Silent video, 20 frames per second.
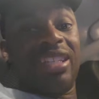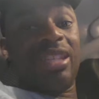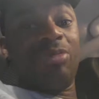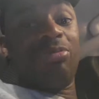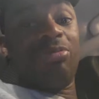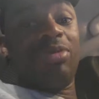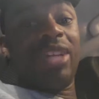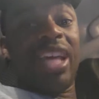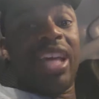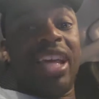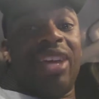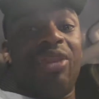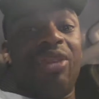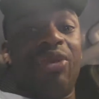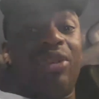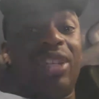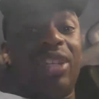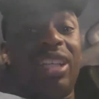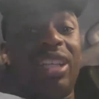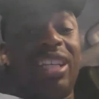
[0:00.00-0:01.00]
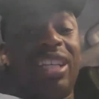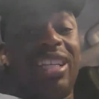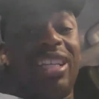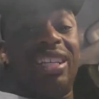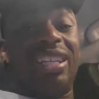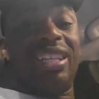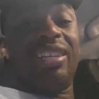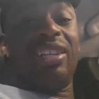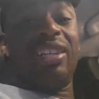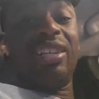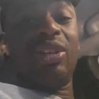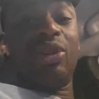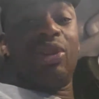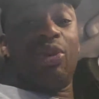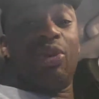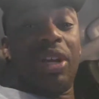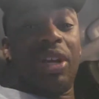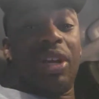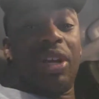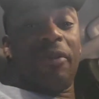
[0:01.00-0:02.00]
Spirit writes, is he playing or did
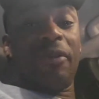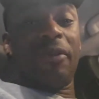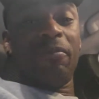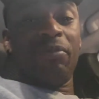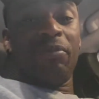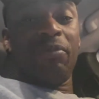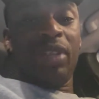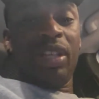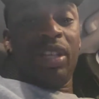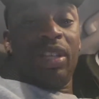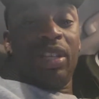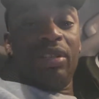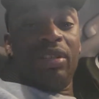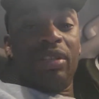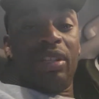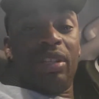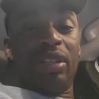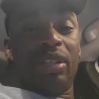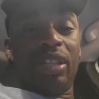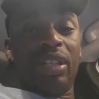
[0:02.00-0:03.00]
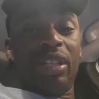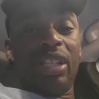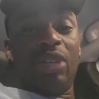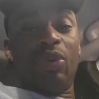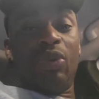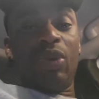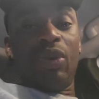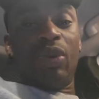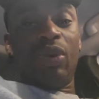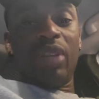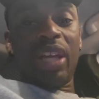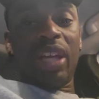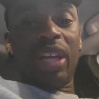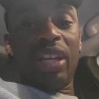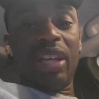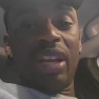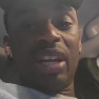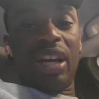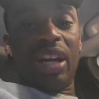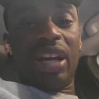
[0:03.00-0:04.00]
he quit? The league
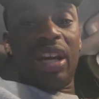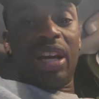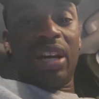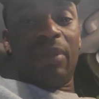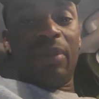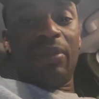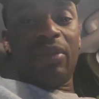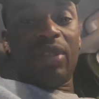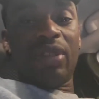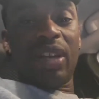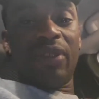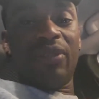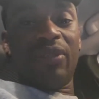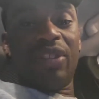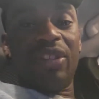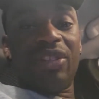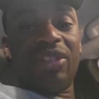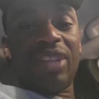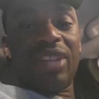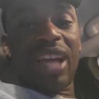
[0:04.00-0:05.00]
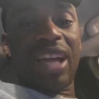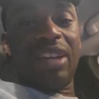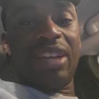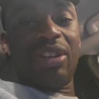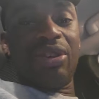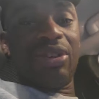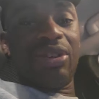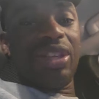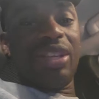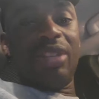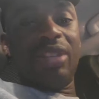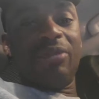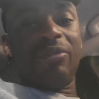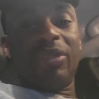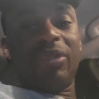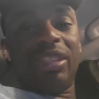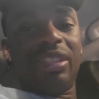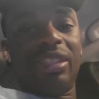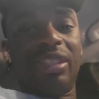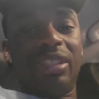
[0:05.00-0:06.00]
won't let Soft Tears. I know
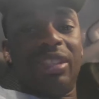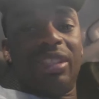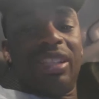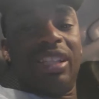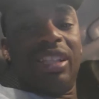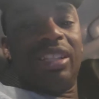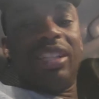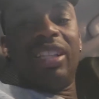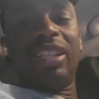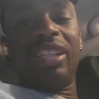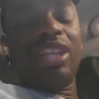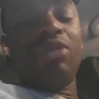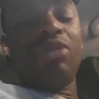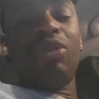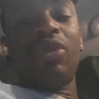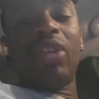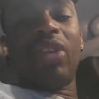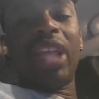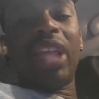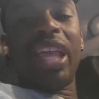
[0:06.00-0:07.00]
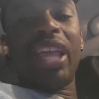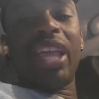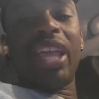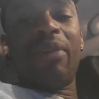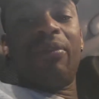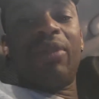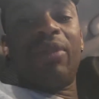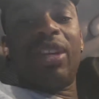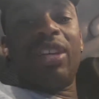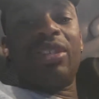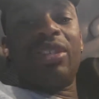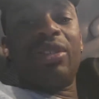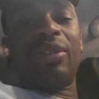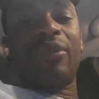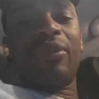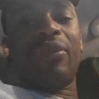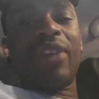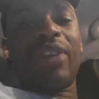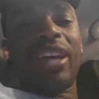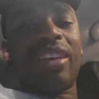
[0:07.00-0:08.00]
the league won't let him
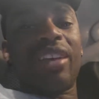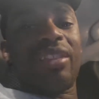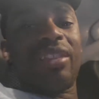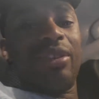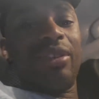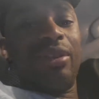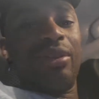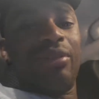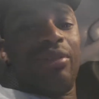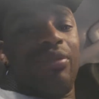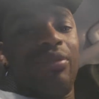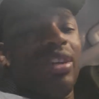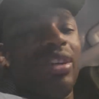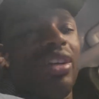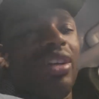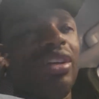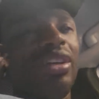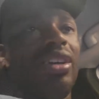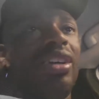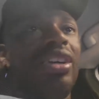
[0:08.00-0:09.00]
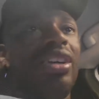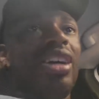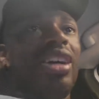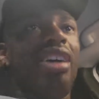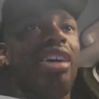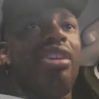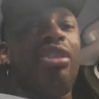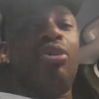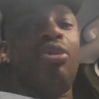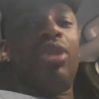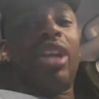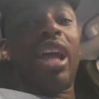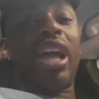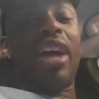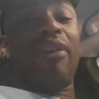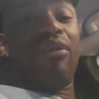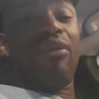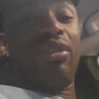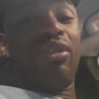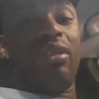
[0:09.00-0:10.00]
because of the fact of how he went
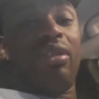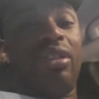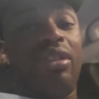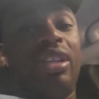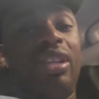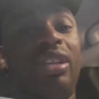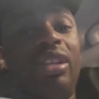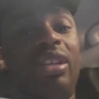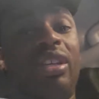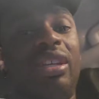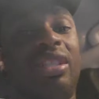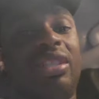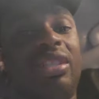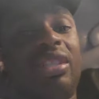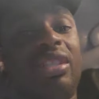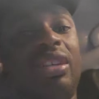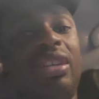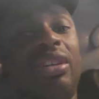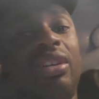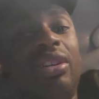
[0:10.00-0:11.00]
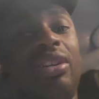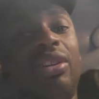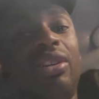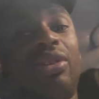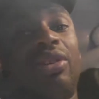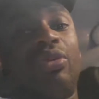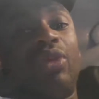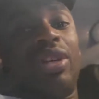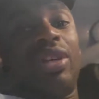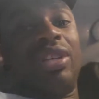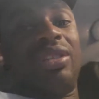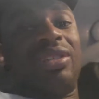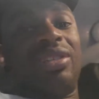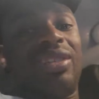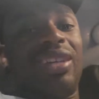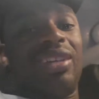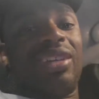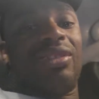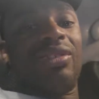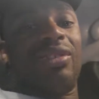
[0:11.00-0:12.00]
after the league and said all what he
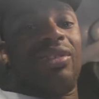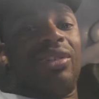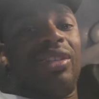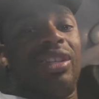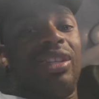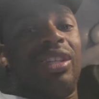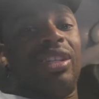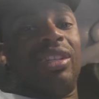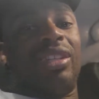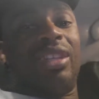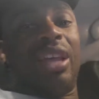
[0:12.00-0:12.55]
said to the league.